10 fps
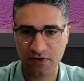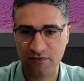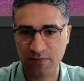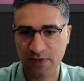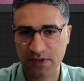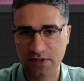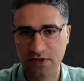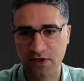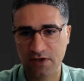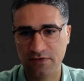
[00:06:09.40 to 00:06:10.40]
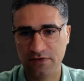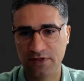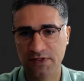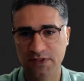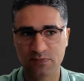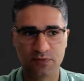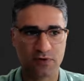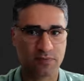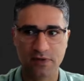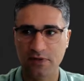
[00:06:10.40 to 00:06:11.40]
flower, but the color is
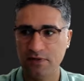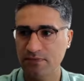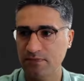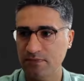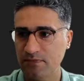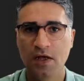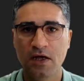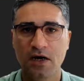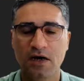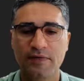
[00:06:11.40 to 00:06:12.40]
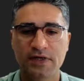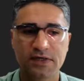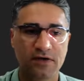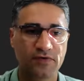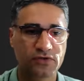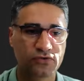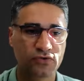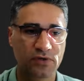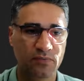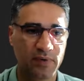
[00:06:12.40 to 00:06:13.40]
purple. All right, I want to
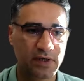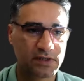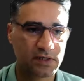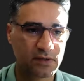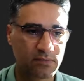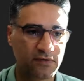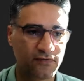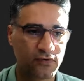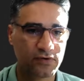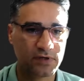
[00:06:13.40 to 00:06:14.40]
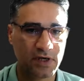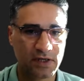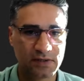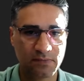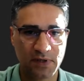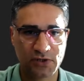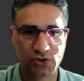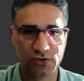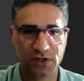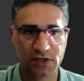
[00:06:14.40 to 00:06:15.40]
do inpainting. Before that, make
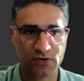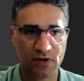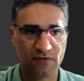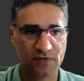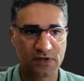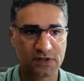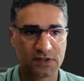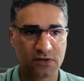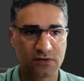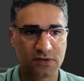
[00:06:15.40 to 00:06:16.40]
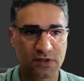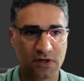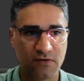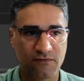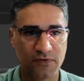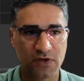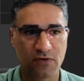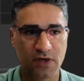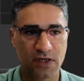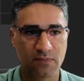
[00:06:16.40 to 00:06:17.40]
sure that you have installed the
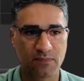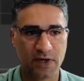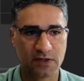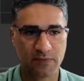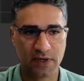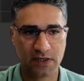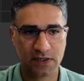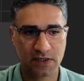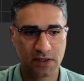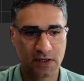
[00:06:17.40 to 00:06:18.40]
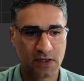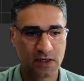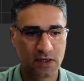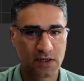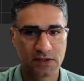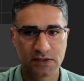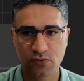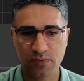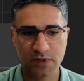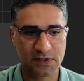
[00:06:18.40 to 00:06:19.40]
ComfyUI Impact Pack.
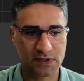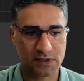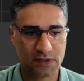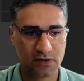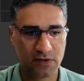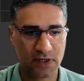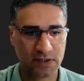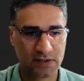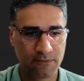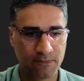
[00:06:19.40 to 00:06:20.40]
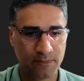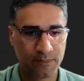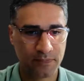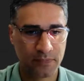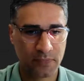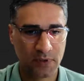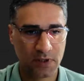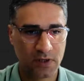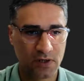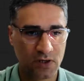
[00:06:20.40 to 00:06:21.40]
So please install that.
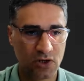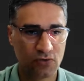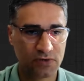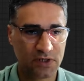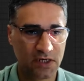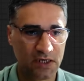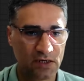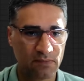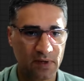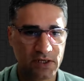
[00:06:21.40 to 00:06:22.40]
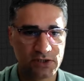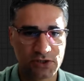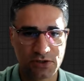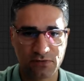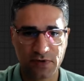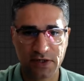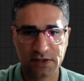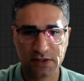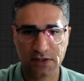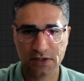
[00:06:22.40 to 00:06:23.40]
Load the image, right